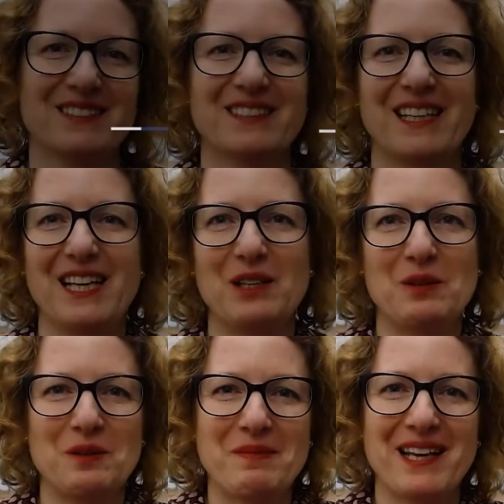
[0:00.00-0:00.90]

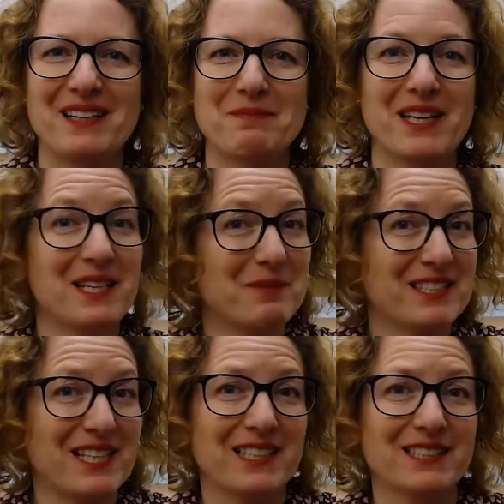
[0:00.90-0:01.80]
Hello, my name is
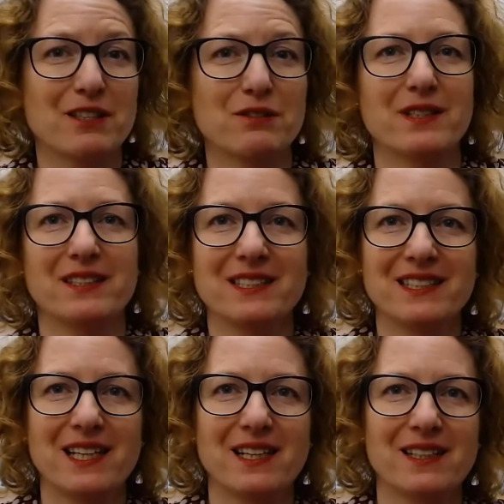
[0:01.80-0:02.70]
Alexandra
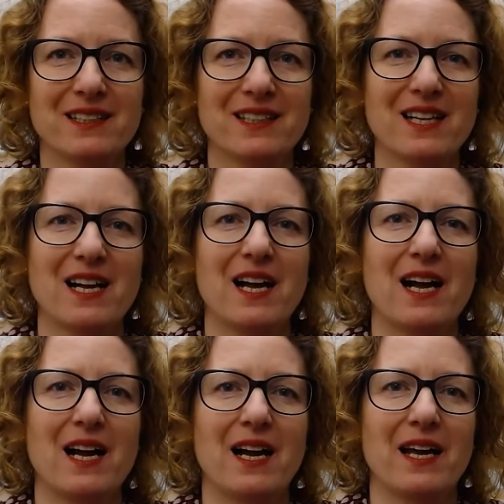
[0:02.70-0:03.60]
Nitzlader.
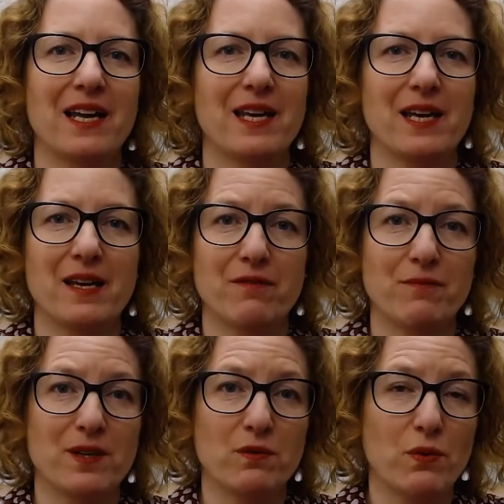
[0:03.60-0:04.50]
I have
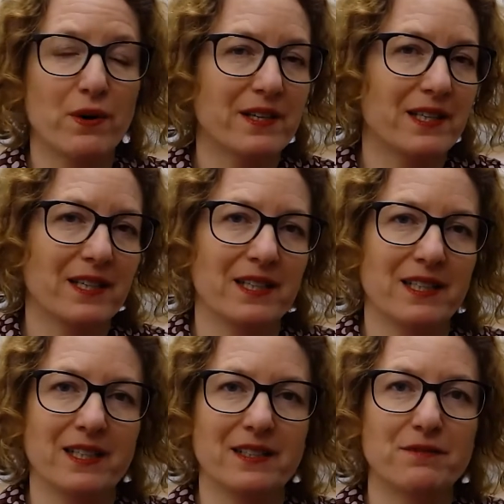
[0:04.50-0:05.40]
been working
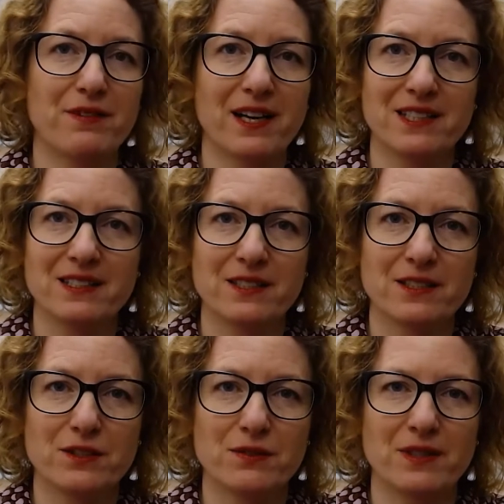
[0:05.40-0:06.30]
in the finance
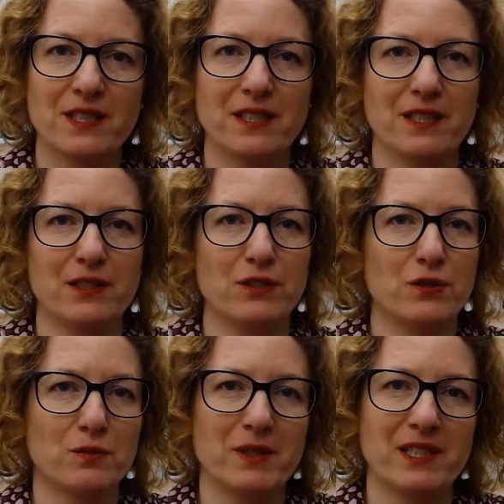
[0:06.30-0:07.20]
industry in
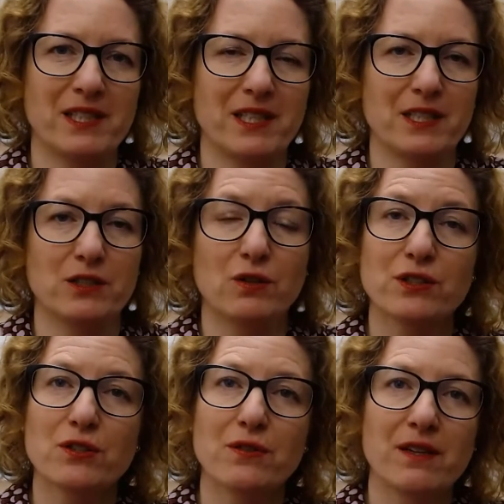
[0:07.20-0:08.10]
Germany and in
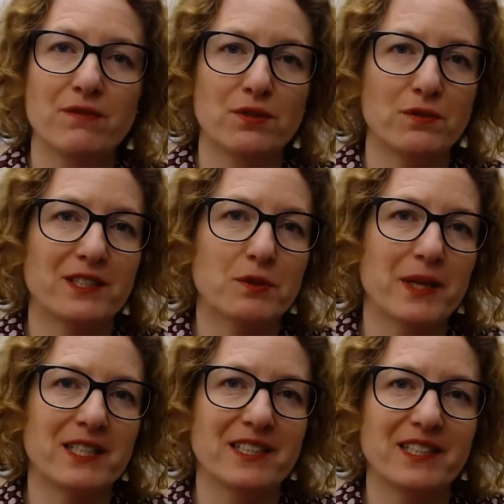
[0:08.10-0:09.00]
Austria for over
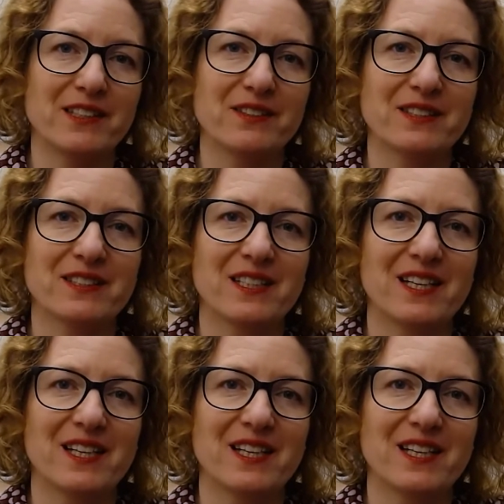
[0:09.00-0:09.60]
20 years.